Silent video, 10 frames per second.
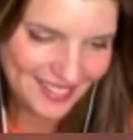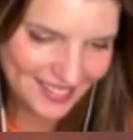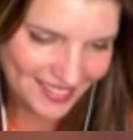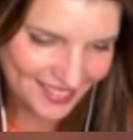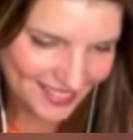
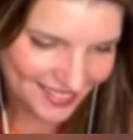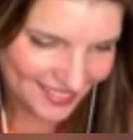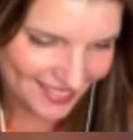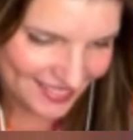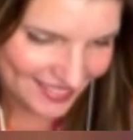
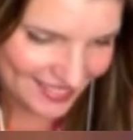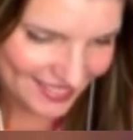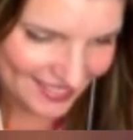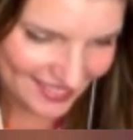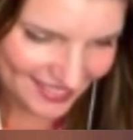
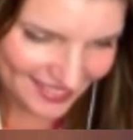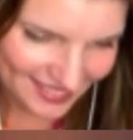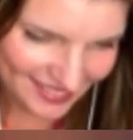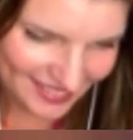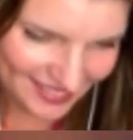
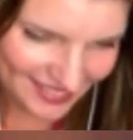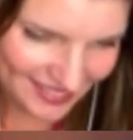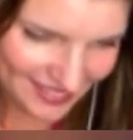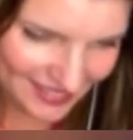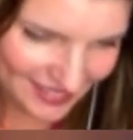
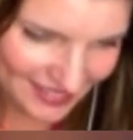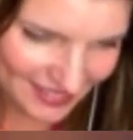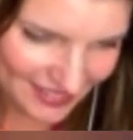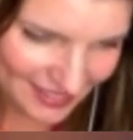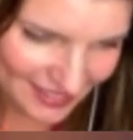
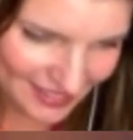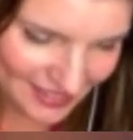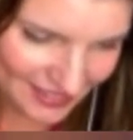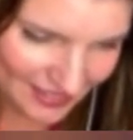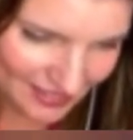
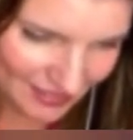(no one is talking)